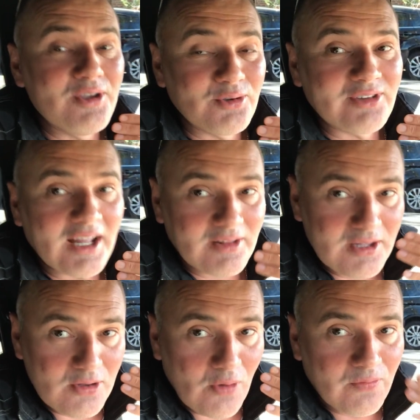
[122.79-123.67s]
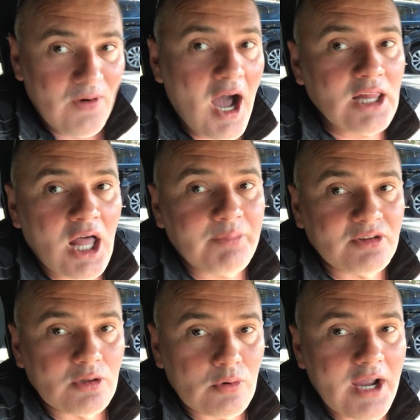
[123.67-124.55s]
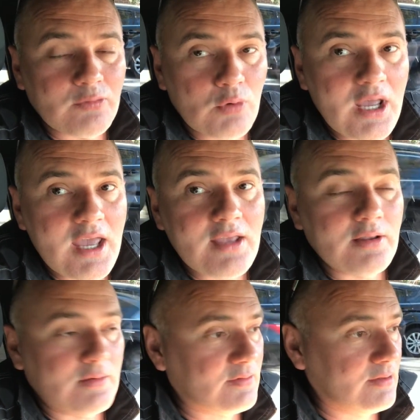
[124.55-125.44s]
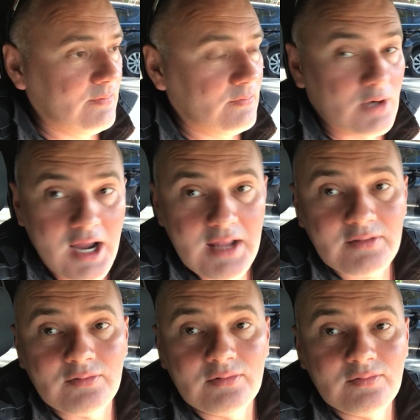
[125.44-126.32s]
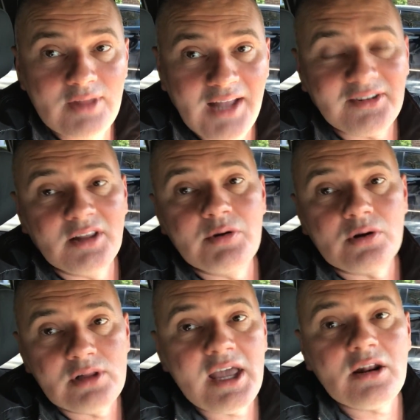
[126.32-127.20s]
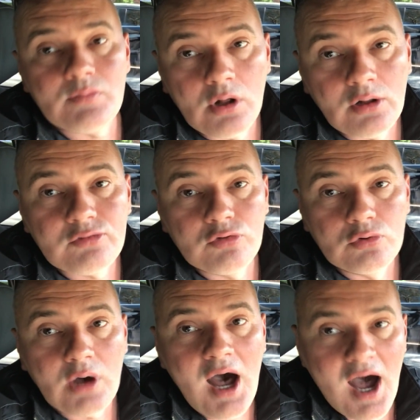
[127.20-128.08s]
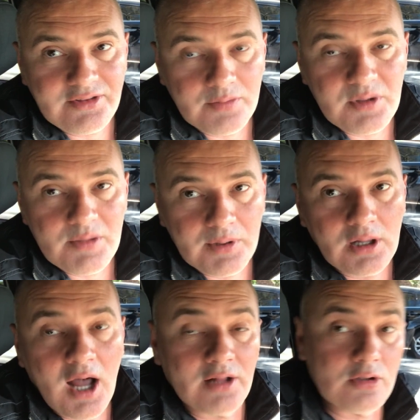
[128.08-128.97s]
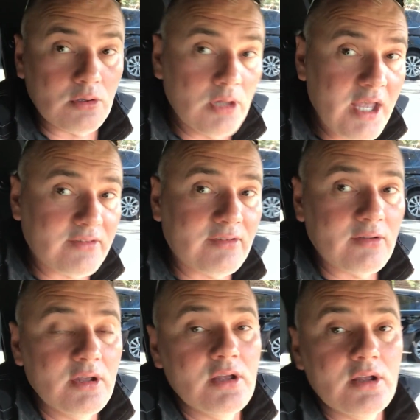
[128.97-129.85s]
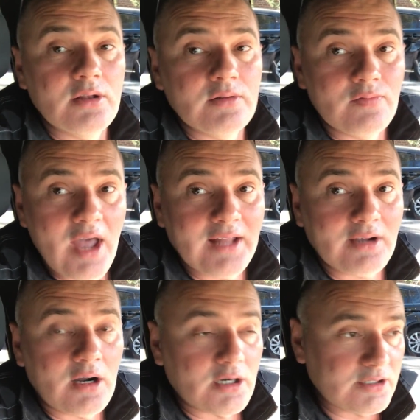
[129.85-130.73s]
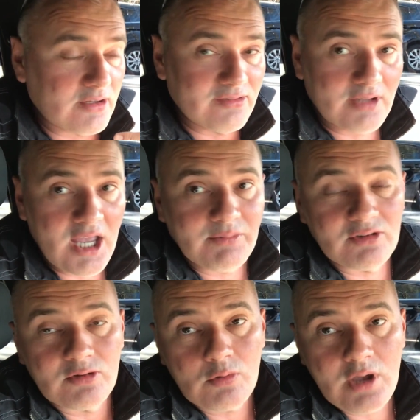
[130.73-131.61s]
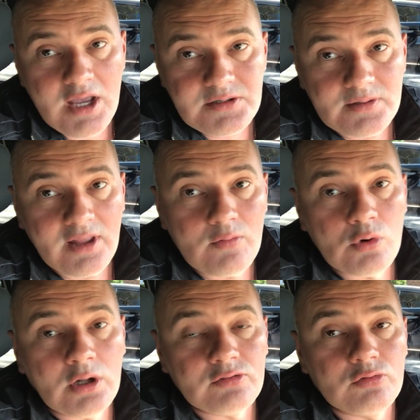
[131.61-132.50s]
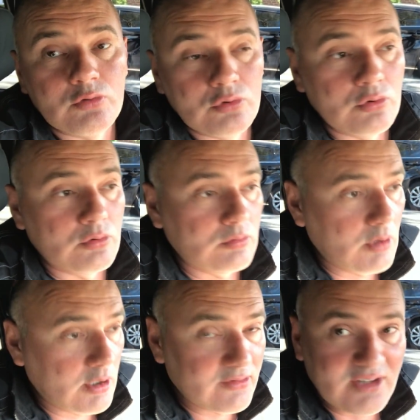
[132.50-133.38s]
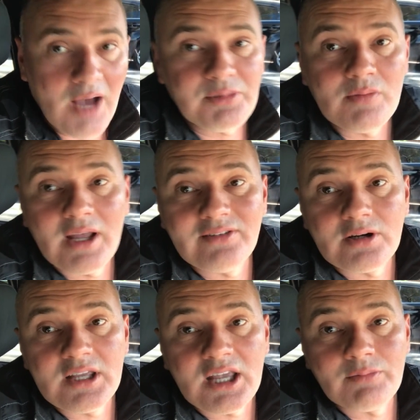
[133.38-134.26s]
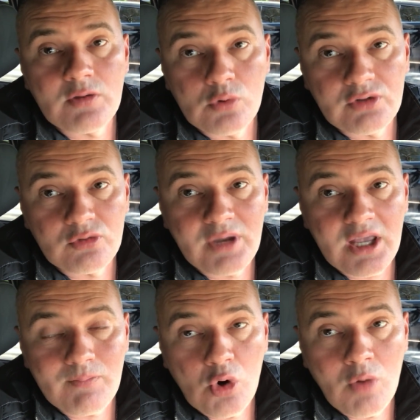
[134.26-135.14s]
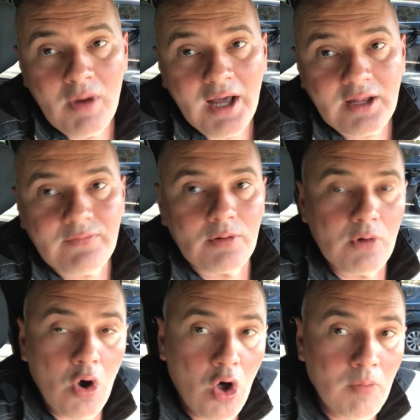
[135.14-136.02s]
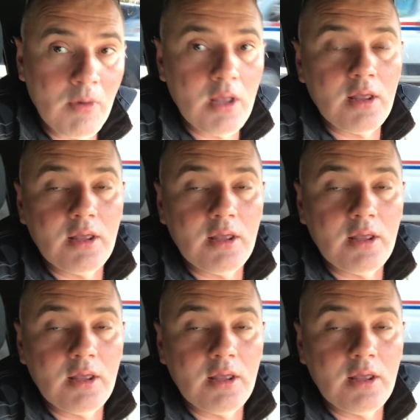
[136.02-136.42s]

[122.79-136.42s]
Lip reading: you use that in your follow-ups in the right way, right, that's going to be relatable to other people on your list that are in the same situation. They want to supplement their income. They want to make more money from home.